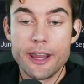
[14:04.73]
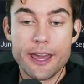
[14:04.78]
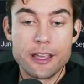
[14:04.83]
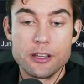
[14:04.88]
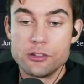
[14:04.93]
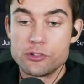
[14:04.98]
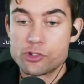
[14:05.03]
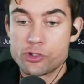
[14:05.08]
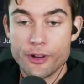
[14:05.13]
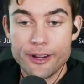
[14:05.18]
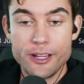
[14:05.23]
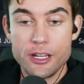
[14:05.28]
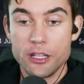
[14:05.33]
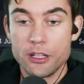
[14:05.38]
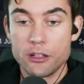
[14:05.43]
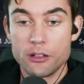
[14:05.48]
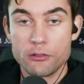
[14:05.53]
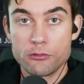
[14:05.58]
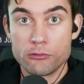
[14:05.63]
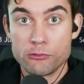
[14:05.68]
at
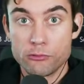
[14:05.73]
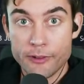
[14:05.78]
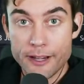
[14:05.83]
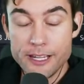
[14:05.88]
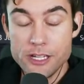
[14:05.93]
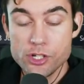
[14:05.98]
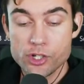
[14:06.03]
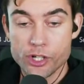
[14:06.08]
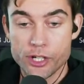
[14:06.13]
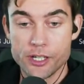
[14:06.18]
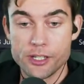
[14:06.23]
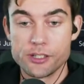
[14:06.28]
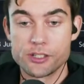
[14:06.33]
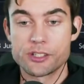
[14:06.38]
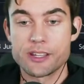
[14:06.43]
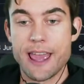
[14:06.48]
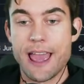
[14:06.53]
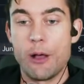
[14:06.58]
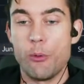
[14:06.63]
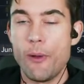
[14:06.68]
trading
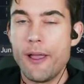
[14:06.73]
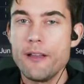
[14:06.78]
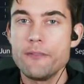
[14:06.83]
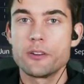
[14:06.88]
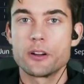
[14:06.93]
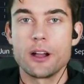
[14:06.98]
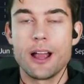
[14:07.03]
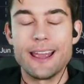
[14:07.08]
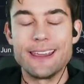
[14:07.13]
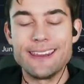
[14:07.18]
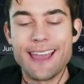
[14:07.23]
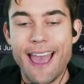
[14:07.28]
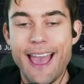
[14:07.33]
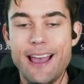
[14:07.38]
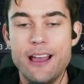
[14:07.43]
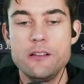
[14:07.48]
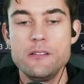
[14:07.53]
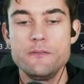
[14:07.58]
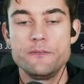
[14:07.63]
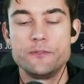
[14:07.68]
ranges. However, I
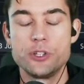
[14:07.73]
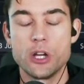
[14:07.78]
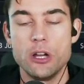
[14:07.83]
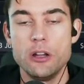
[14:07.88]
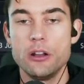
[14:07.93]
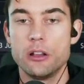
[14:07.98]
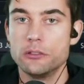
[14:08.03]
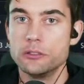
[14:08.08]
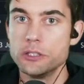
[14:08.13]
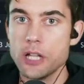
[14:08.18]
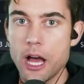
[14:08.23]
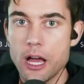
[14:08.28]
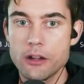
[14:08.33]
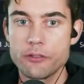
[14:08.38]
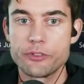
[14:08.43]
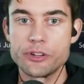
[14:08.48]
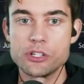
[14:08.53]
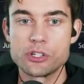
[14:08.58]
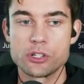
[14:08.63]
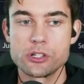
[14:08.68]
have done a lot
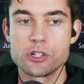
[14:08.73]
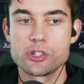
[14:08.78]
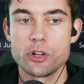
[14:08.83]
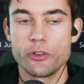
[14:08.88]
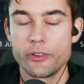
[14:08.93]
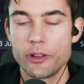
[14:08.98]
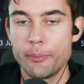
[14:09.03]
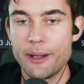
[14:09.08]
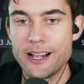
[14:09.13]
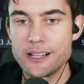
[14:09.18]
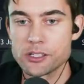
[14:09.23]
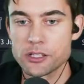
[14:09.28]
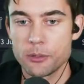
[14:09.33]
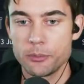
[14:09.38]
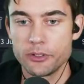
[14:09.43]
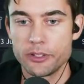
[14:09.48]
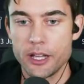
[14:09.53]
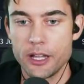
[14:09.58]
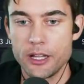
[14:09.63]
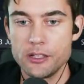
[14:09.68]
of research over the past
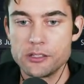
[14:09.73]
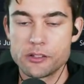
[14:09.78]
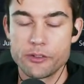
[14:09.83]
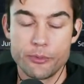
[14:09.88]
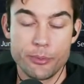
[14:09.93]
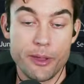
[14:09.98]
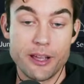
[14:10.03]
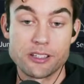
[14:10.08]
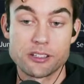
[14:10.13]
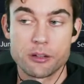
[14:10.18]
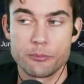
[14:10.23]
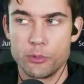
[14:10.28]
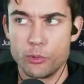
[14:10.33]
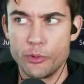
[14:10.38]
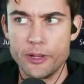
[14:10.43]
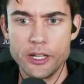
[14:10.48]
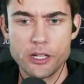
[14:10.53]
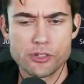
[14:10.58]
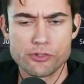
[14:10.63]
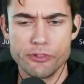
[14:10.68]
couple days, over the past couple
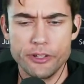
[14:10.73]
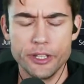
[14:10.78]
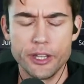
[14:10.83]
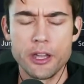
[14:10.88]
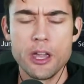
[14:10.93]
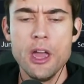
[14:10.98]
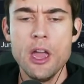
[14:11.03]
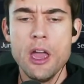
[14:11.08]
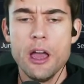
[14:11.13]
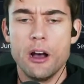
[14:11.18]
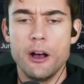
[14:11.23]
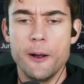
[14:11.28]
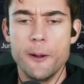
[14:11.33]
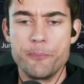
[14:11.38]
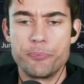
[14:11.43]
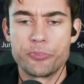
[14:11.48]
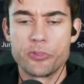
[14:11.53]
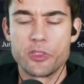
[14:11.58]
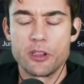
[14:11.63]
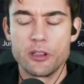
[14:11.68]
weeks, really,
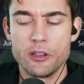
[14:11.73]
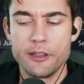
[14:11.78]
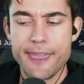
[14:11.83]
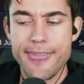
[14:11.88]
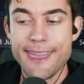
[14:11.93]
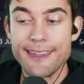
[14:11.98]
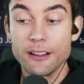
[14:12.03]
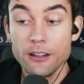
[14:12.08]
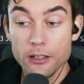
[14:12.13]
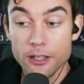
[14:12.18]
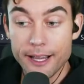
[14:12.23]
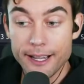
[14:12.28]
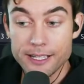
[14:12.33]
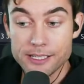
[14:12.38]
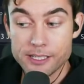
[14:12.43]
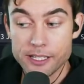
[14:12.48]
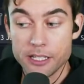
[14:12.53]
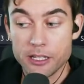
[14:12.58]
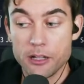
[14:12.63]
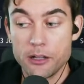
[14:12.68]

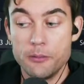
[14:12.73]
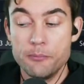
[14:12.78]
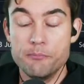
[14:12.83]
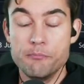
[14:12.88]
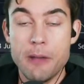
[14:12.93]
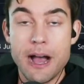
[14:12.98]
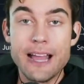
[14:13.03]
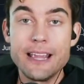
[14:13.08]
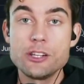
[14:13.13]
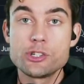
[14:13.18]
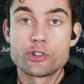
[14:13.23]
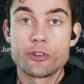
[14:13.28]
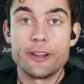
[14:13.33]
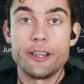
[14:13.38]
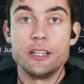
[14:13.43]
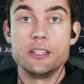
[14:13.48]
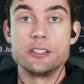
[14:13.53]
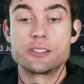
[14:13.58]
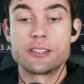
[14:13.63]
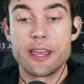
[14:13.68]
analyzing my
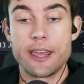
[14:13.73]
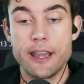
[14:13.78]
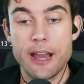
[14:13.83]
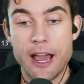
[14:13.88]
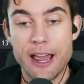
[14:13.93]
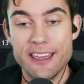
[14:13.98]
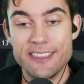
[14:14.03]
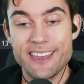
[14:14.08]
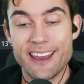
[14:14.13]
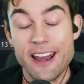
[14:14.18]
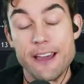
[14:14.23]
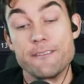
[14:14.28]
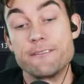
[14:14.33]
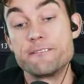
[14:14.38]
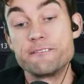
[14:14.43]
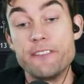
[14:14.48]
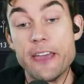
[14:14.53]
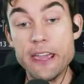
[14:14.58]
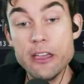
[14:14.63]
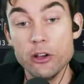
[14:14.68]
trades that have
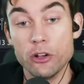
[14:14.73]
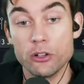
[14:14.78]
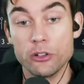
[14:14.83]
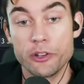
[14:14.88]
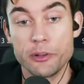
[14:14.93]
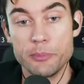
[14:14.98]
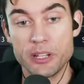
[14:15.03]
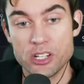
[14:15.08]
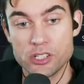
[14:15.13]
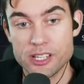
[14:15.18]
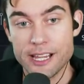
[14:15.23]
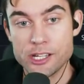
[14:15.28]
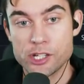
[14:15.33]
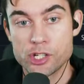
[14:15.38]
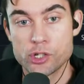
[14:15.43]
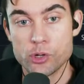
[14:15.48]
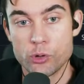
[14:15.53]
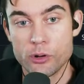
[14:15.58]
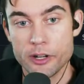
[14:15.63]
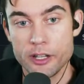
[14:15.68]
failed because I
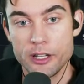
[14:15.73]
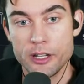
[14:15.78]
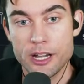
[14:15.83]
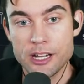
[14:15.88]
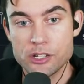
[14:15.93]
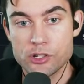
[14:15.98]
shorted,